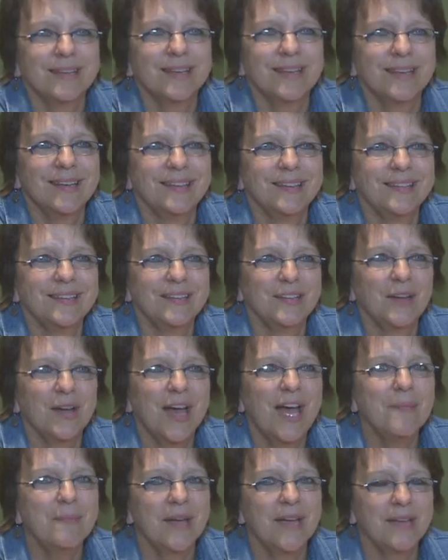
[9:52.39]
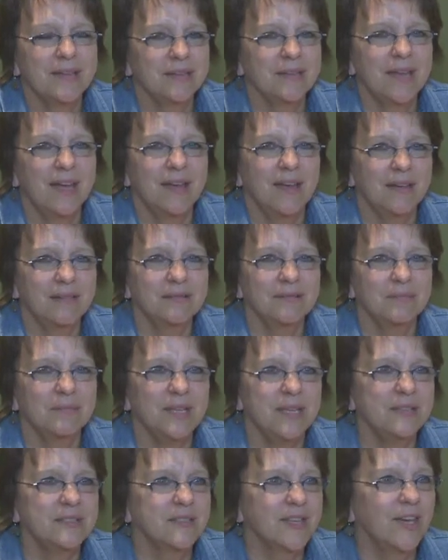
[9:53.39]
And you know, I might not
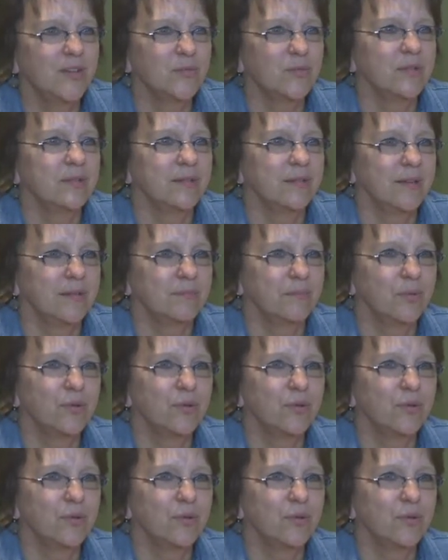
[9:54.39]
be scheduled a